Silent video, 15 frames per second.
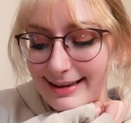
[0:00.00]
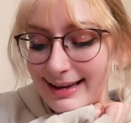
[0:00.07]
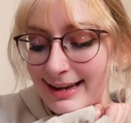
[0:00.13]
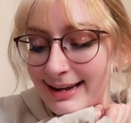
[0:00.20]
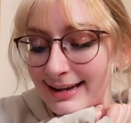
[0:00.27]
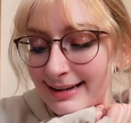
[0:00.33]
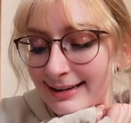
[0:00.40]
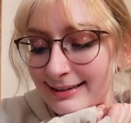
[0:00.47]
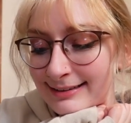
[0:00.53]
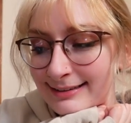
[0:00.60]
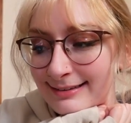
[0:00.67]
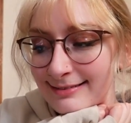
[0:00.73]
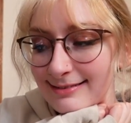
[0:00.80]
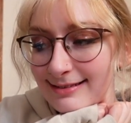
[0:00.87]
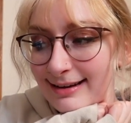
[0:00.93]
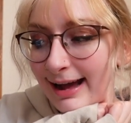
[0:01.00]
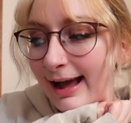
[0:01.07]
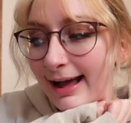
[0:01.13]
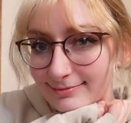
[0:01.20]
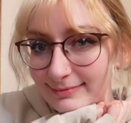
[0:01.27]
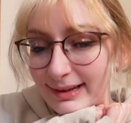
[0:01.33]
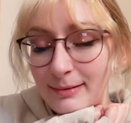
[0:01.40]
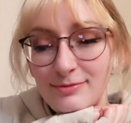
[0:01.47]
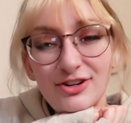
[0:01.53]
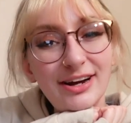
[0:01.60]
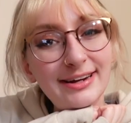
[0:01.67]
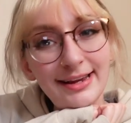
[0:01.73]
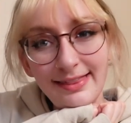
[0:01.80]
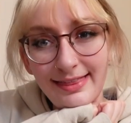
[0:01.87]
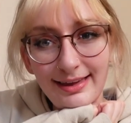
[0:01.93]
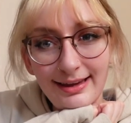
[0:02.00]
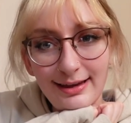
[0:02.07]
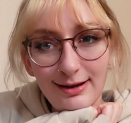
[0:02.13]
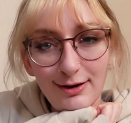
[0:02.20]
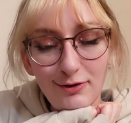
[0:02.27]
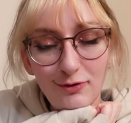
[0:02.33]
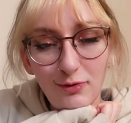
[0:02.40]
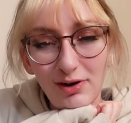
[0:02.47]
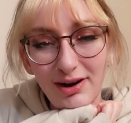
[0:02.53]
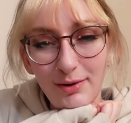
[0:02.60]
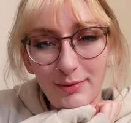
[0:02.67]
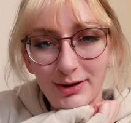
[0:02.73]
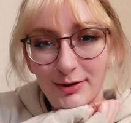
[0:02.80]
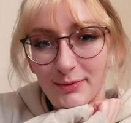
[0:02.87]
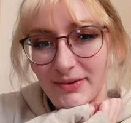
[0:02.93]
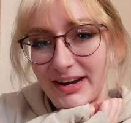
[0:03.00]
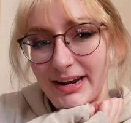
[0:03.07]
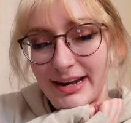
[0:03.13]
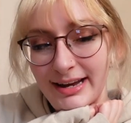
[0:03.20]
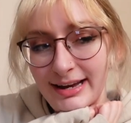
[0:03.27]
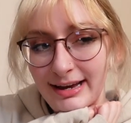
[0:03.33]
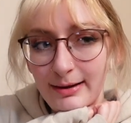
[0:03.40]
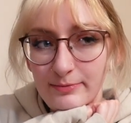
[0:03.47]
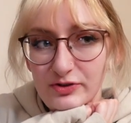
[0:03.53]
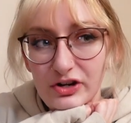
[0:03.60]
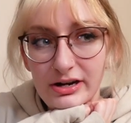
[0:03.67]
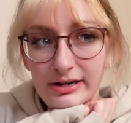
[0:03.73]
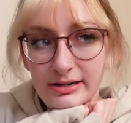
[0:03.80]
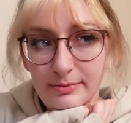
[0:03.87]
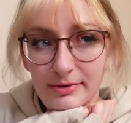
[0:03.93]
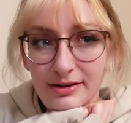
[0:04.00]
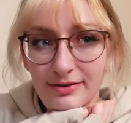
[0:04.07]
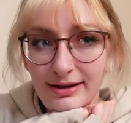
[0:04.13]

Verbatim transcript: And I'm trying to think of what I want to rate it. I'm trying to be